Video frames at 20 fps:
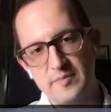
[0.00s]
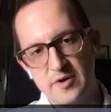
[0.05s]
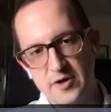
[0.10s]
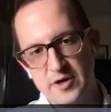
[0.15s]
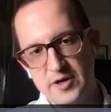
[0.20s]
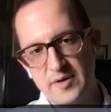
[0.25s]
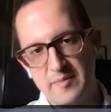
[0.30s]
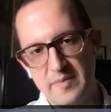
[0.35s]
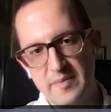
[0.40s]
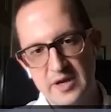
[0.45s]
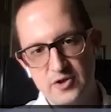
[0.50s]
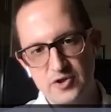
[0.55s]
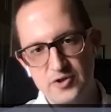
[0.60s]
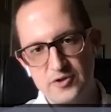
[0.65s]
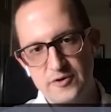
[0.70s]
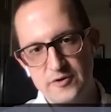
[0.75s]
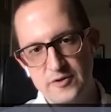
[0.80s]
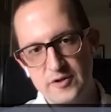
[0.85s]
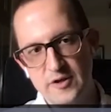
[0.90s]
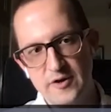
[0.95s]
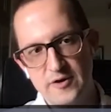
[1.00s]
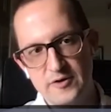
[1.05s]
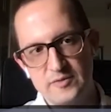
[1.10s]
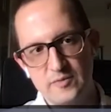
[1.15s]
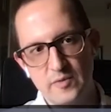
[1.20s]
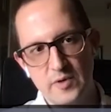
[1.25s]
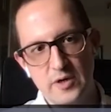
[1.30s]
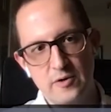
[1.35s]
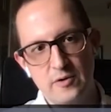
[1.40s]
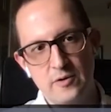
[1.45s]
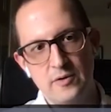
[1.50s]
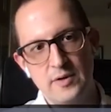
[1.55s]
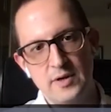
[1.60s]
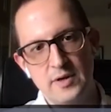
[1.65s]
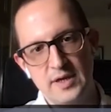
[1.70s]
marketing manager there as well.